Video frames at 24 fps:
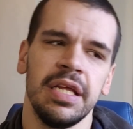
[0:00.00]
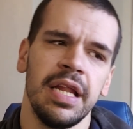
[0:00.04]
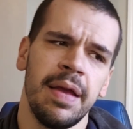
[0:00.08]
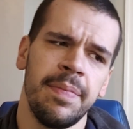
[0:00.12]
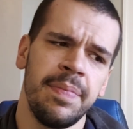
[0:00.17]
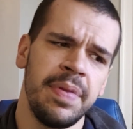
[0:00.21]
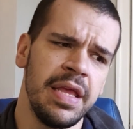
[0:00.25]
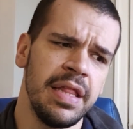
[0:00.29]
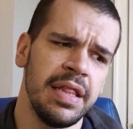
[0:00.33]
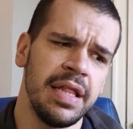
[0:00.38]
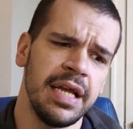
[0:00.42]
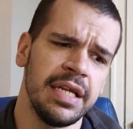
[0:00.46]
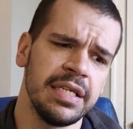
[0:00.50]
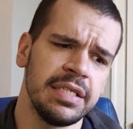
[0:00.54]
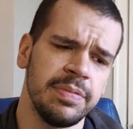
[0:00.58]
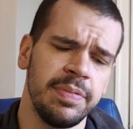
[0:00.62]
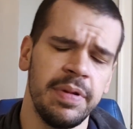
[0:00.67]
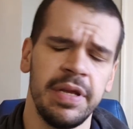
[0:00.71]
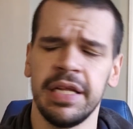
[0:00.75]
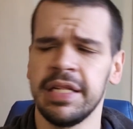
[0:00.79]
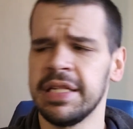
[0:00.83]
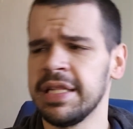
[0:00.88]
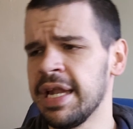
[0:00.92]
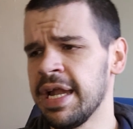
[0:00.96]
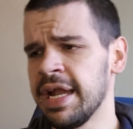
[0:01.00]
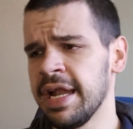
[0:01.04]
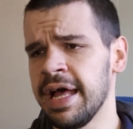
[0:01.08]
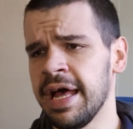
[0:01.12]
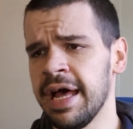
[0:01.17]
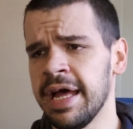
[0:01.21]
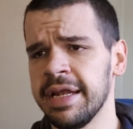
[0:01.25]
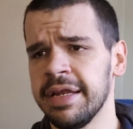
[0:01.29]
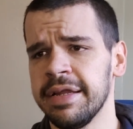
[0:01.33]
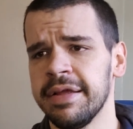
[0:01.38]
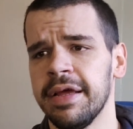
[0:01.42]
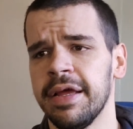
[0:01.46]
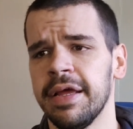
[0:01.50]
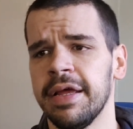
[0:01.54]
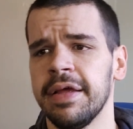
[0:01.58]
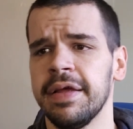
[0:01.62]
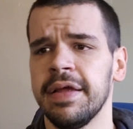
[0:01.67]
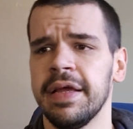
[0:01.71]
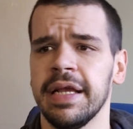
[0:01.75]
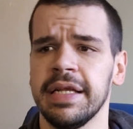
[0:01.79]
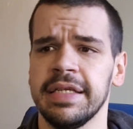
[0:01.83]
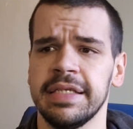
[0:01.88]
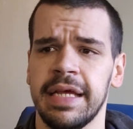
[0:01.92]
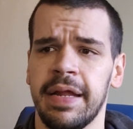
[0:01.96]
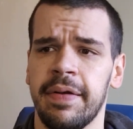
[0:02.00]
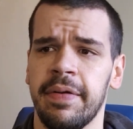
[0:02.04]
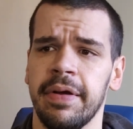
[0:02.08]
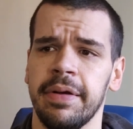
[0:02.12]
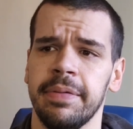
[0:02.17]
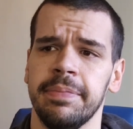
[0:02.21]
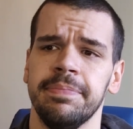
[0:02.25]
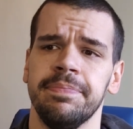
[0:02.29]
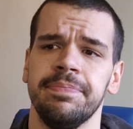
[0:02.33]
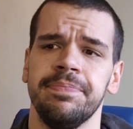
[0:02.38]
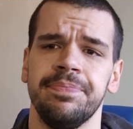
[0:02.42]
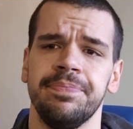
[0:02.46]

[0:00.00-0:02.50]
Did I beat last week? Did I not? Etc.